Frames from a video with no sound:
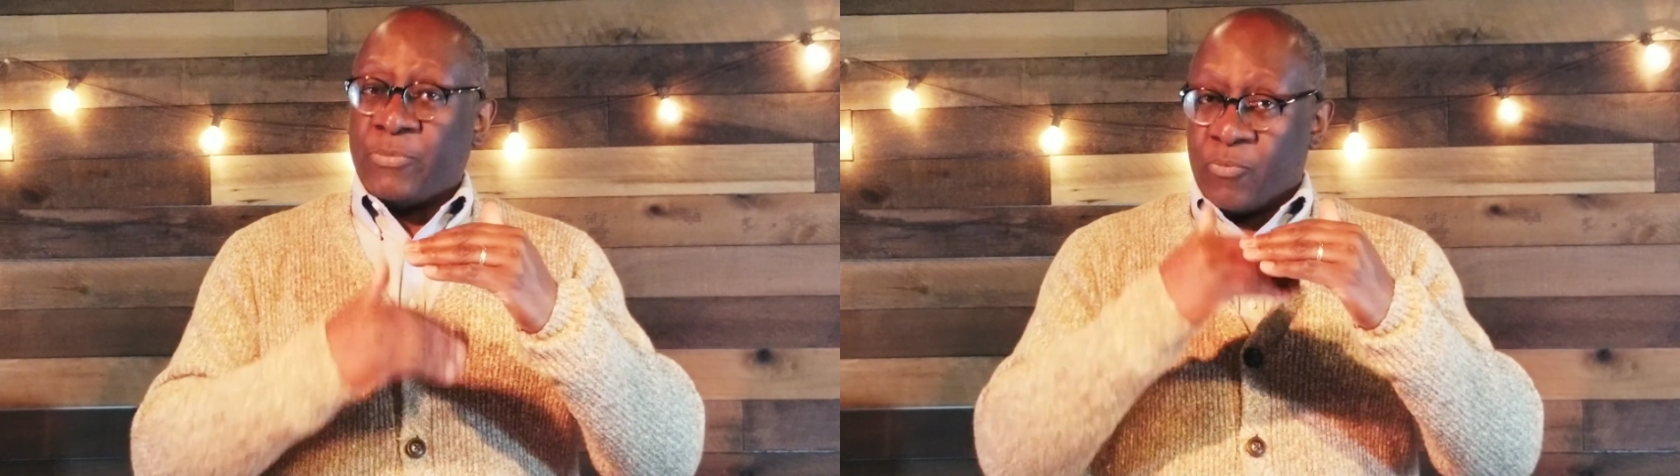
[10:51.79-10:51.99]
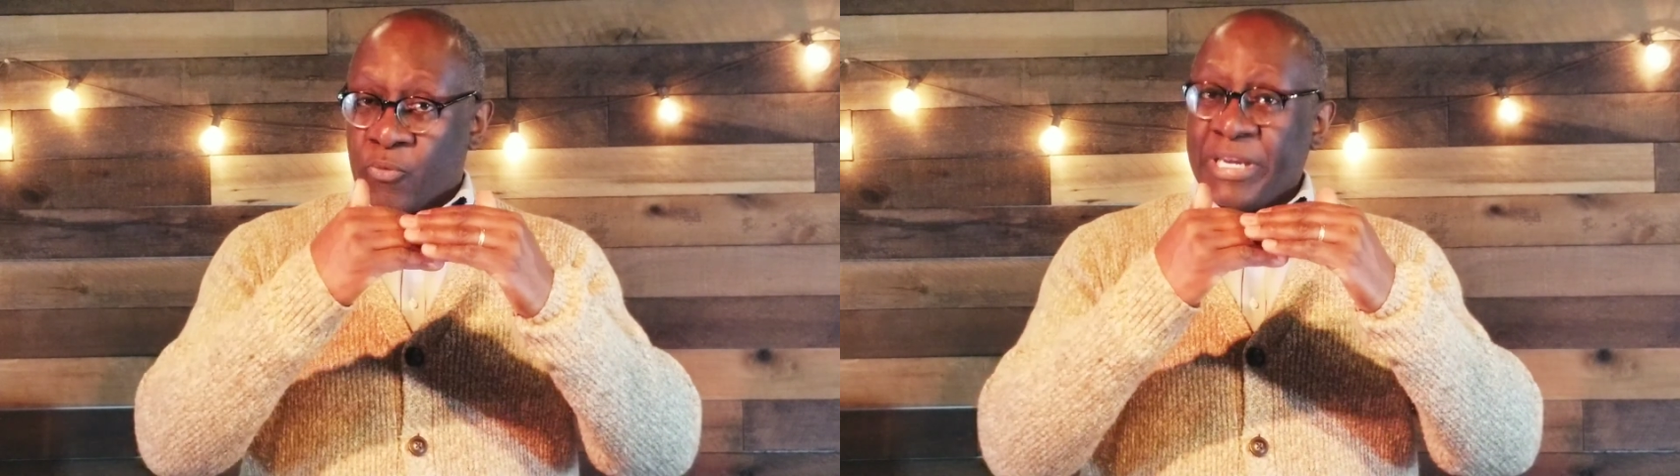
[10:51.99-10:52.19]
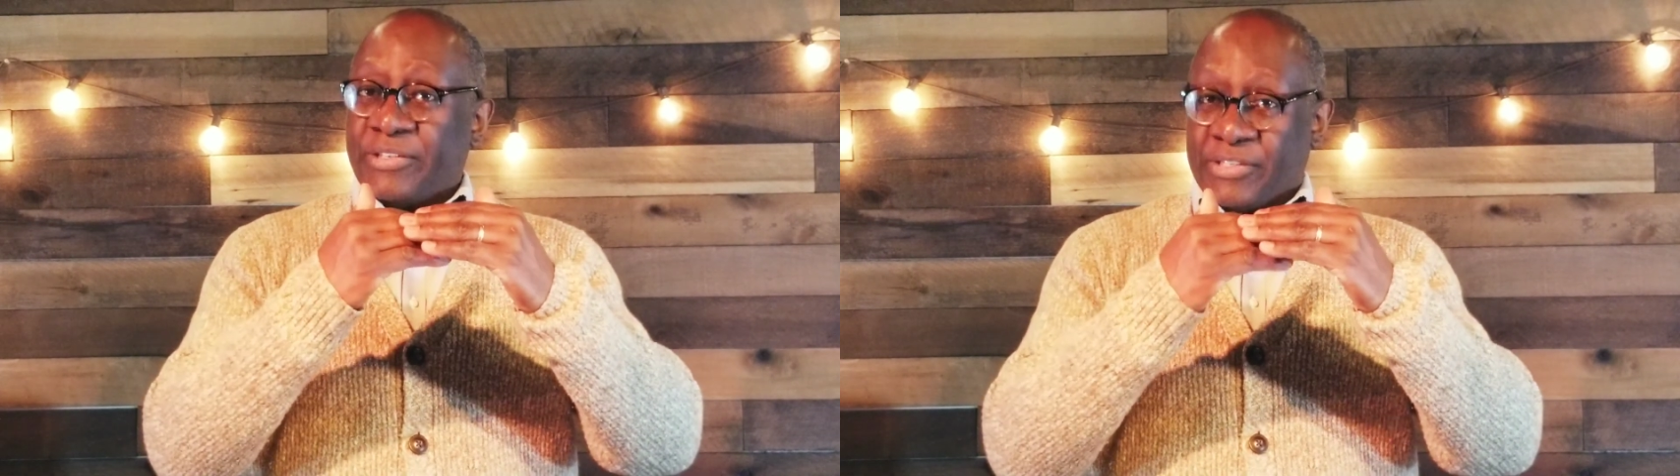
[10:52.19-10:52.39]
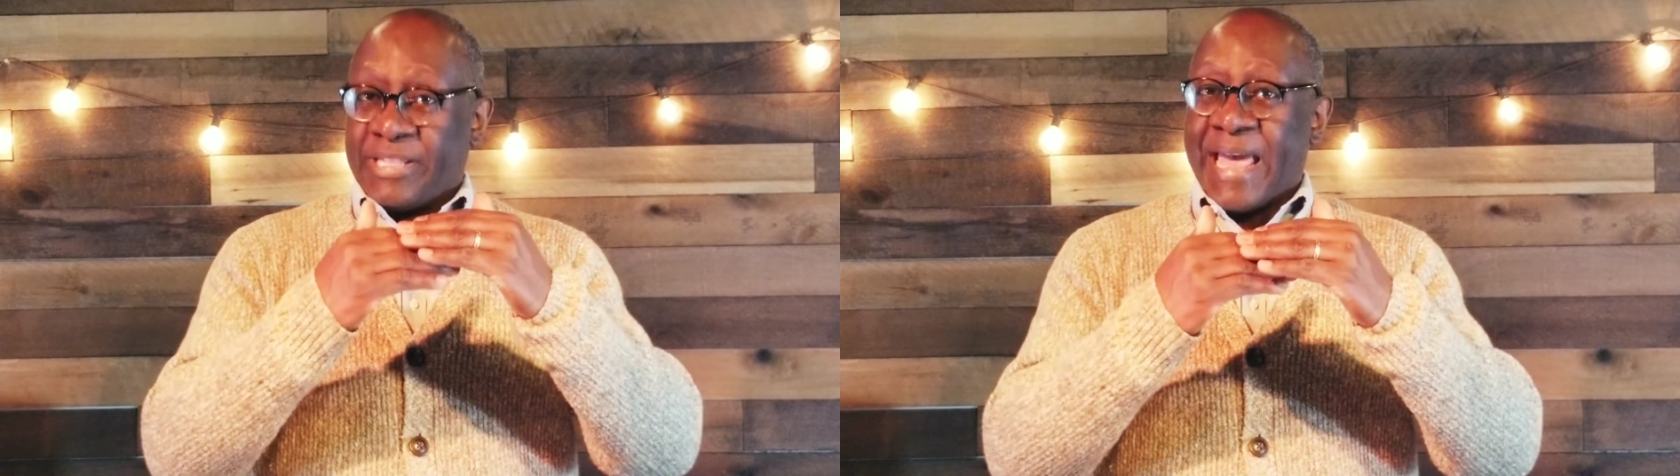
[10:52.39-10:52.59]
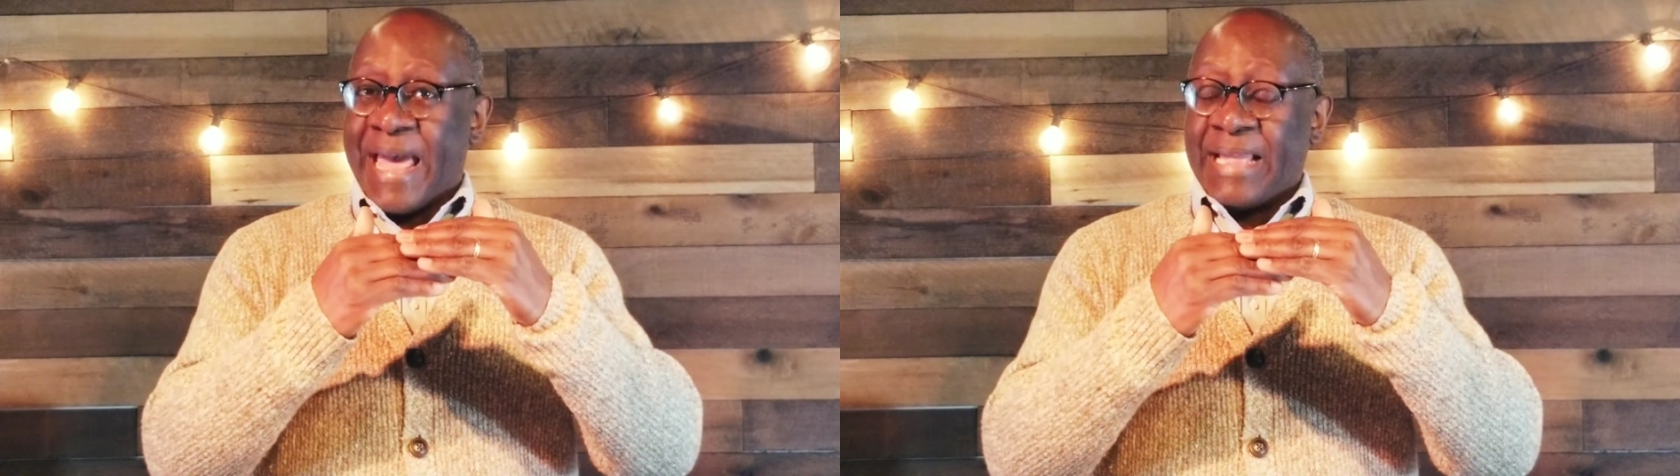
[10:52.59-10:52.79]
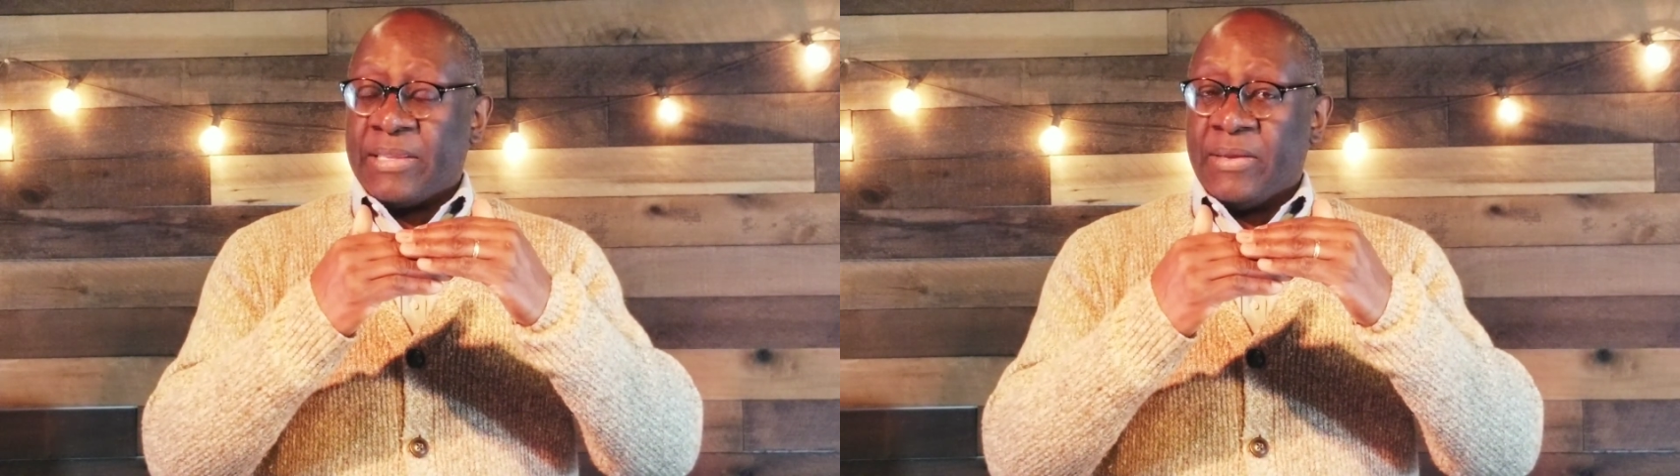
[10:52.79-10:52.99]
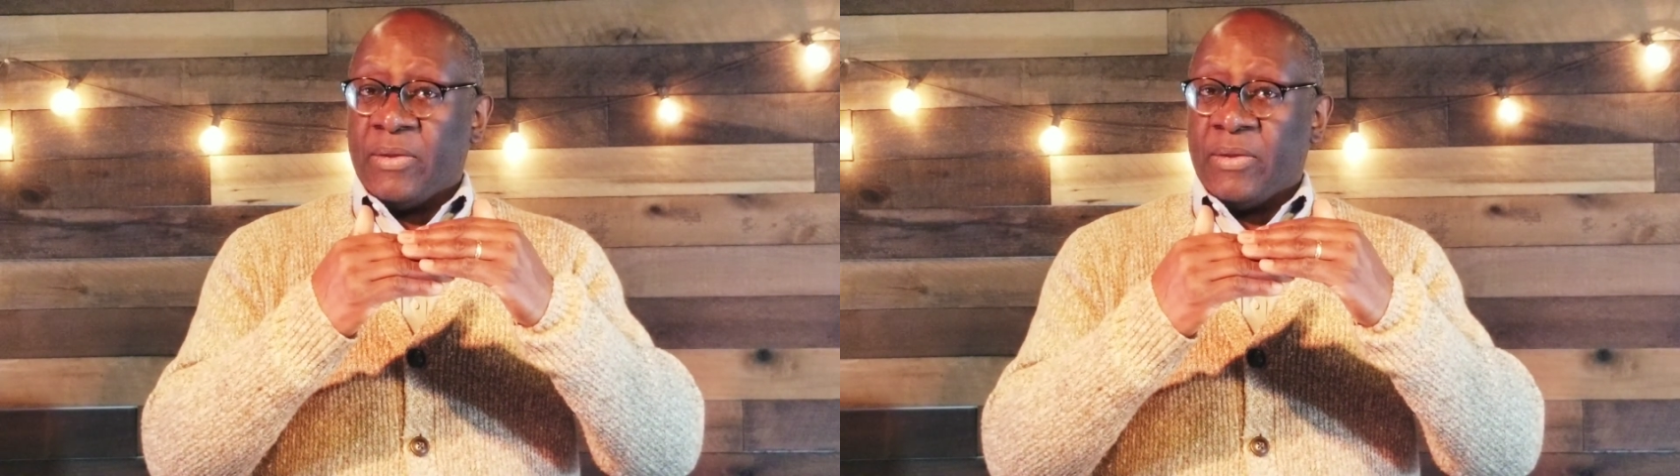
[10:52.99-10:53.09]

reached that,